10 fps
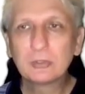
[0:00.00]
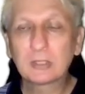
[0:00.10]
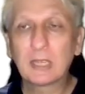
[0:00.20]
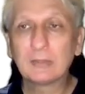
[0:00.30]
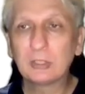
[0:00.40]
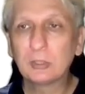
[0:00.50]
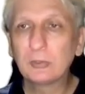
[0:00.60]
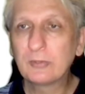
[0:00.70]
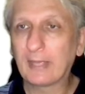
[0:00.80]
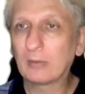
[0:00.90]
and
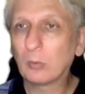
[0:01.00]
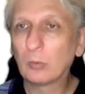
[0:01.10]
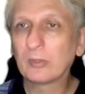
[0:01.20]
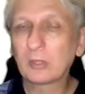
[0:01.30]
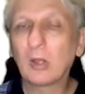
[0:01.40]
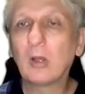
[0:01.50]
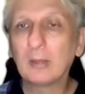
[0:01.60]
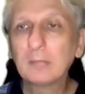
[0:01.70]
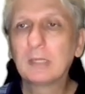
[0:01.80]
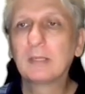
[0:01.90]
students are going to use that
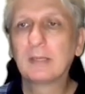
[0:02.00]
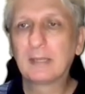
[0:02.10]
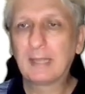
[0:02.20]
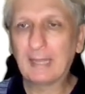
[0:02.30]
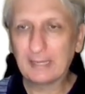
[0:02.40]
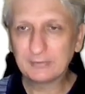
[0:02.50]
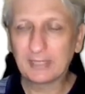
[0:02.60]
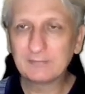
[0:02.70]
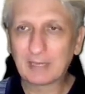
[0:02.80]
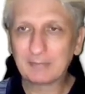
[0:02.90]
all the time
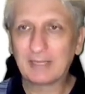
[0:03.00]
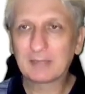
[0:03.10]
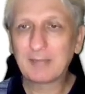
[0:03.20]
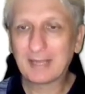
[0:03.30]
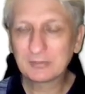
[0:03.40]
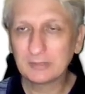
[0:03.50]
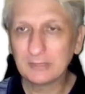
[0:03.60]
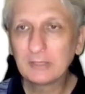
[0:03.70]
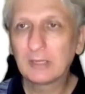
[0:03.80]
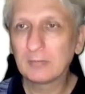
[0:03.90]
as they develop
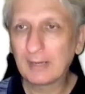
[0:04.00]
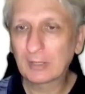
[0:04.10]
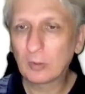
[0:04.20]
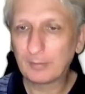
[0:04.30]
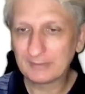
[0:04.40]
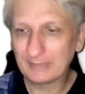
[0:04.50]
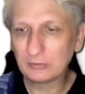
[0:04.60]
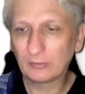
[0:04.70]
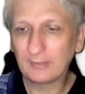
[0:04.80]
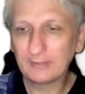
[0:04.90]
their capacity
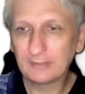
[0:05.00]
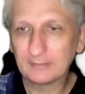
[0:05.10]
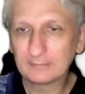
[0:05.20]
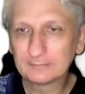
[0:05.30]
around computational